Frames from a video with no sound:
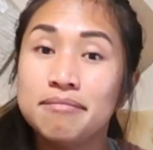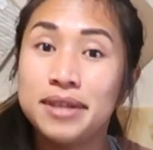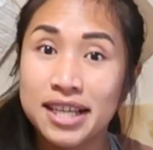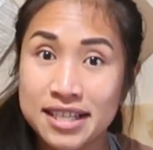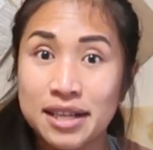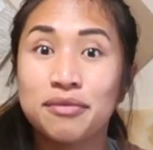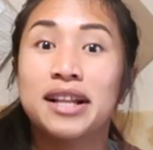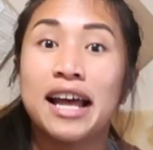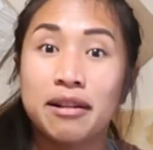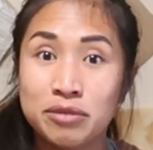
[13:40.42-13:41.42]
because it
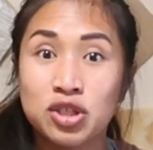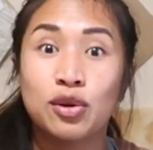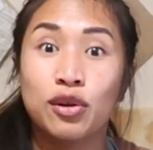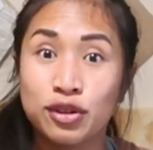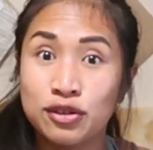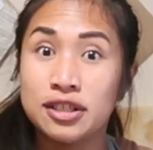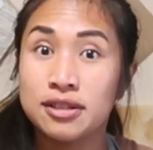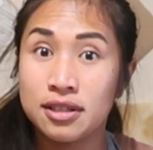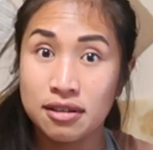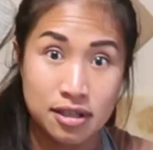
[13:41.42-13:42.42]
will help the salt to
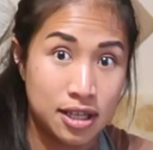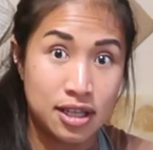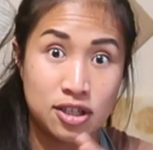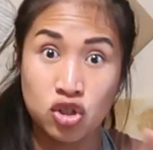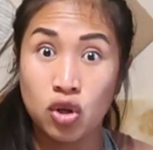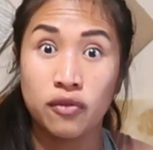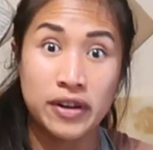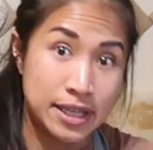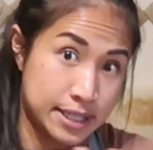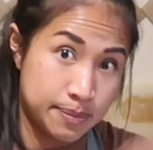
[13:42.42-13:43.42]
dissolve
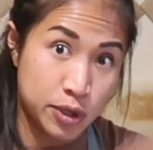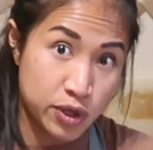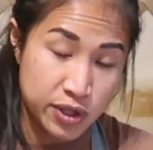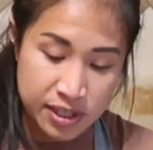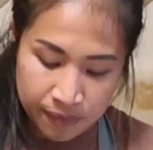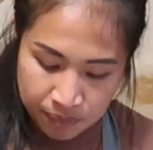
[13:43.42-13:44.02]
and disperse.